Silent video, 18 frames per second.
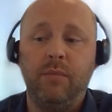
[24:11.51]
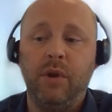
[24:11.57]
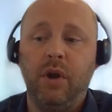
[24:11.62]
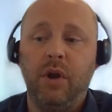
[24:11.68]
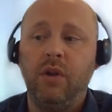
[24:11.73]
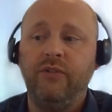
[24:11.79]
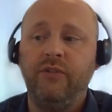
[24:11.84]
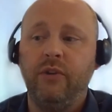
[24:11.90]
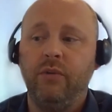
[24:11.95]
but
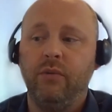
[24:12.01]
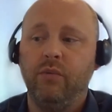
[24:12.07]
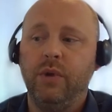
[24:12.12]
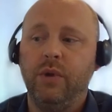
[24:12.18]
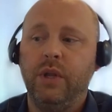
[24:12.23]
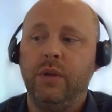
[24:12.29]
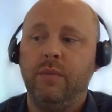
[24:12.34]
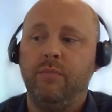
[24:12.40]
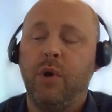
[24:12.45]
also to
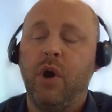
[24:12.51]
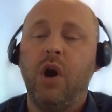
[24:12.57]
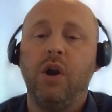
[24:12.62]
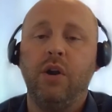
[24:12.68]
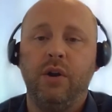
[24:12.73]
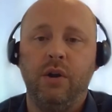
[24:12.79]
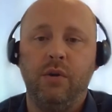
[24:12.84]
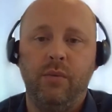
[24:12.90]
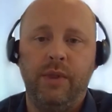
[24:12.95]
really
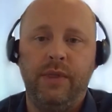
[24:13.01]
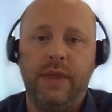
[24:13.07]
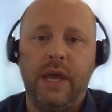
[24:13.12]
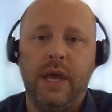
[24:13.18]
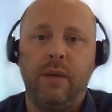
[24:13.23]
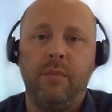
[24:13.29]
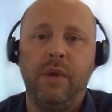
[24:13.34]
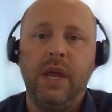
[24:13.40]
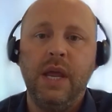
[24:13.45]
partner with
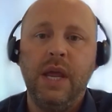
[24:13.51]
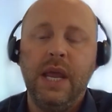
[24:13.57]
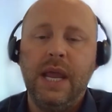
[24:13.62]
them